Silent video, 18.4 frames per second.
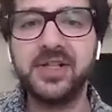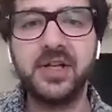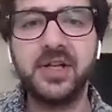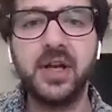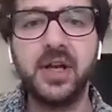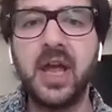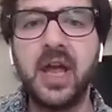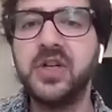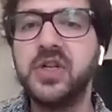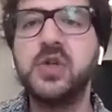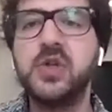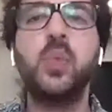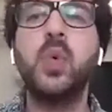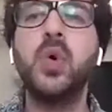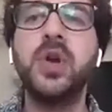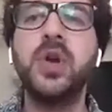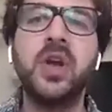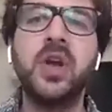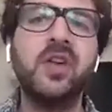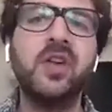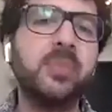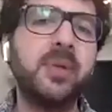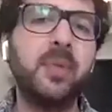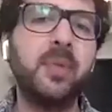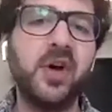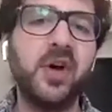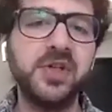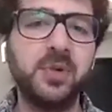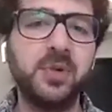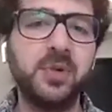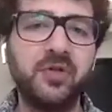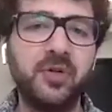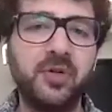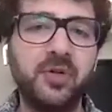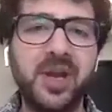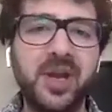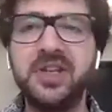And it just wouldn't have been possible
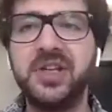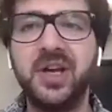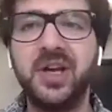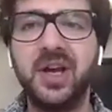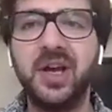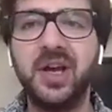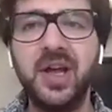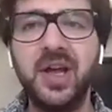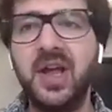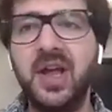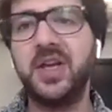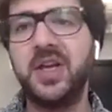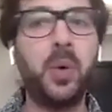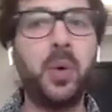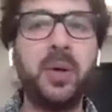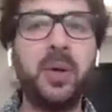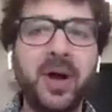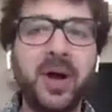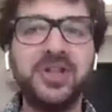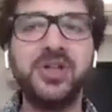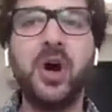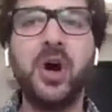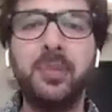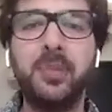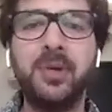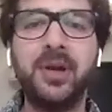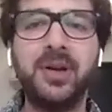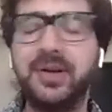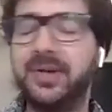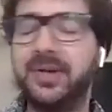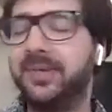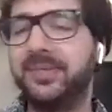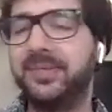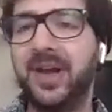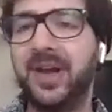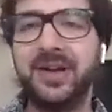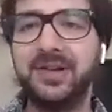for me to quit my job and
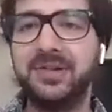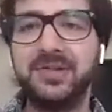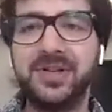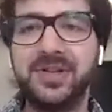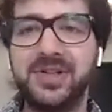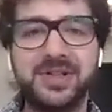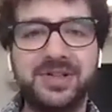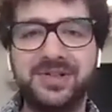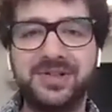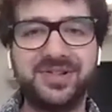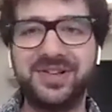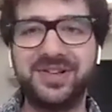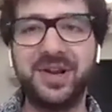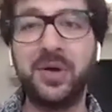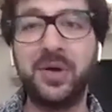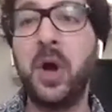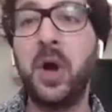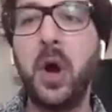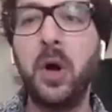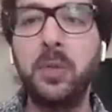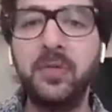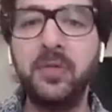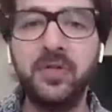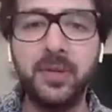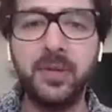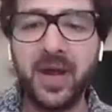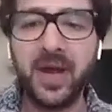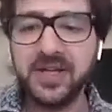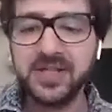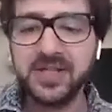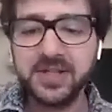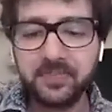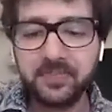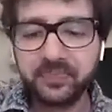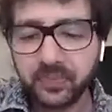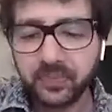just hope for the best.